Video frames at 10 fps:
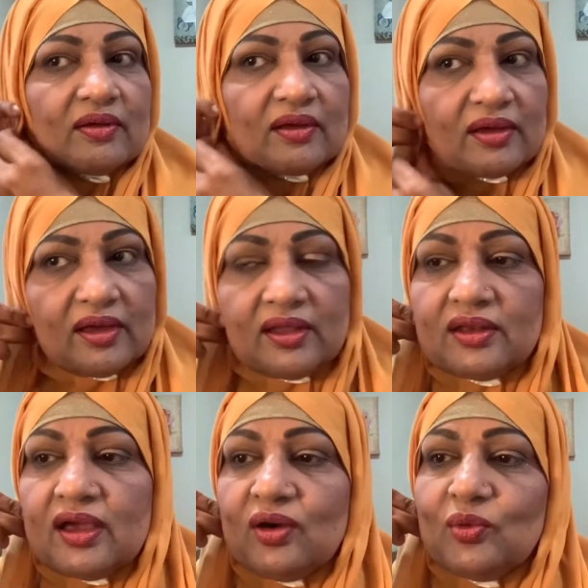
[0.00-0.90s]
And
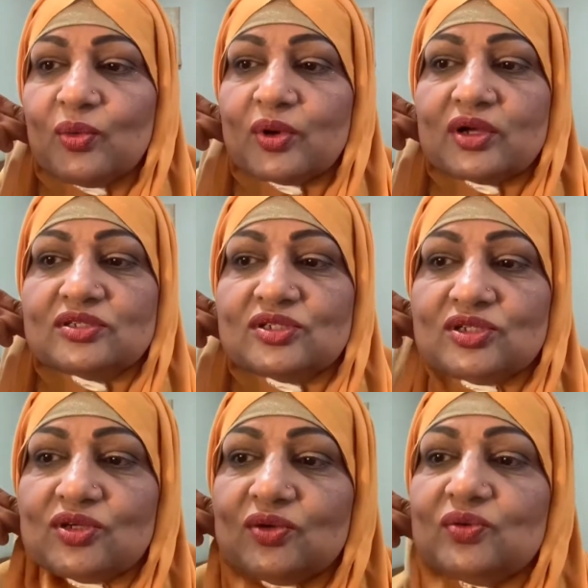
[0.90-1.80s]
now what we're going to
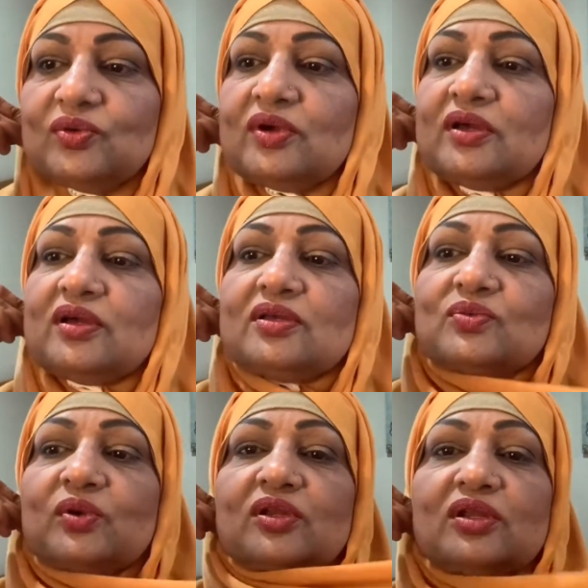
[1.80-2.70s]
do, we're
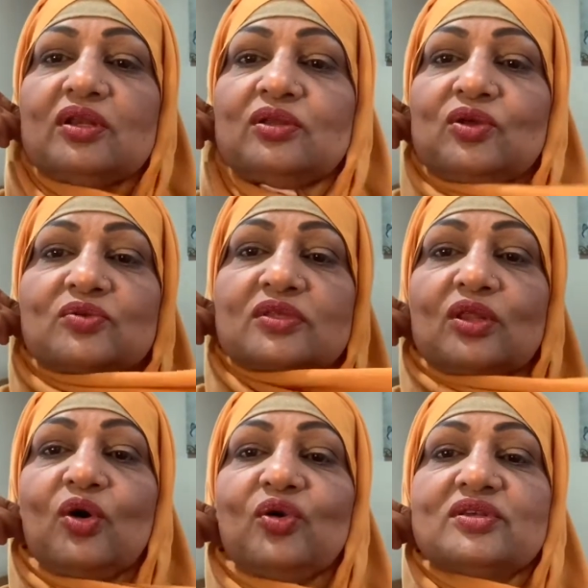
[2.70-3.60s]
going to use the
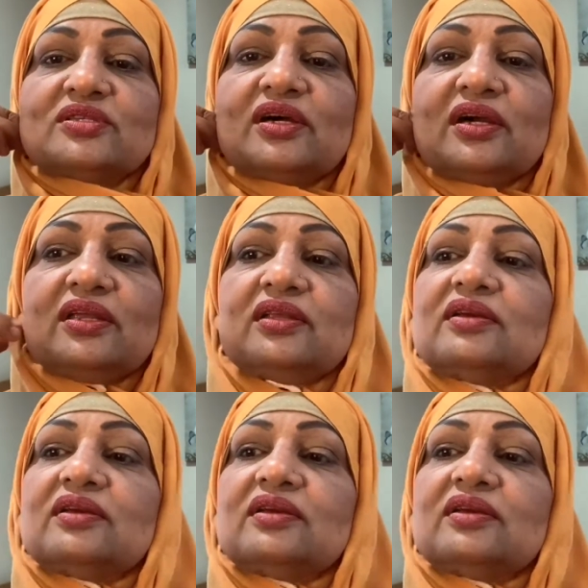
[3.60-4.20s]
longer side,